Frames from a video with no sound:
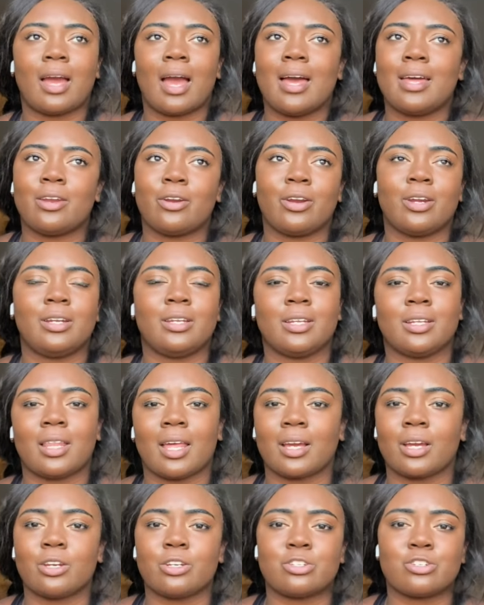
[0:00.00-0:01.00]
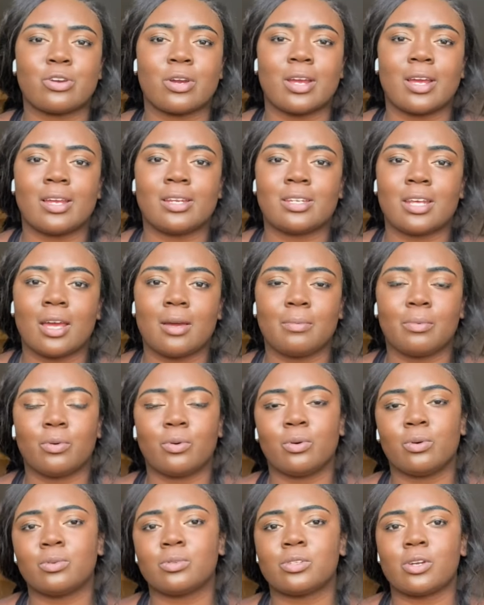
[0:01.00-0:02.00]
I'd already did like a tray
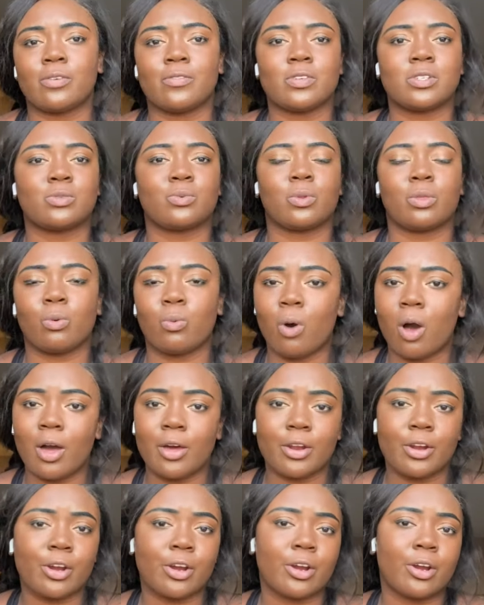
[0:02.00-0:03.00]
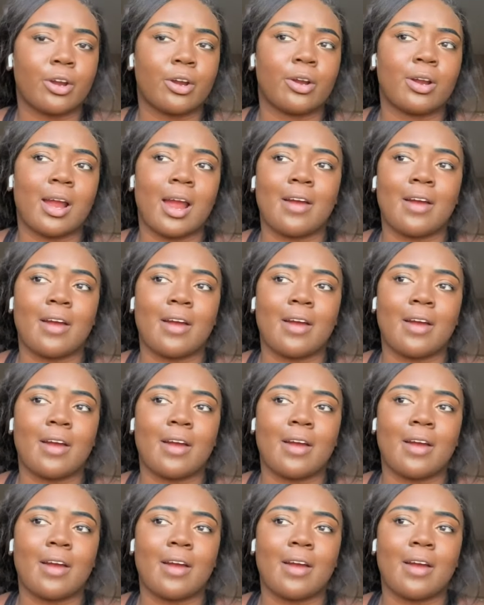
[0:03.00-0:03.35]
table service with water.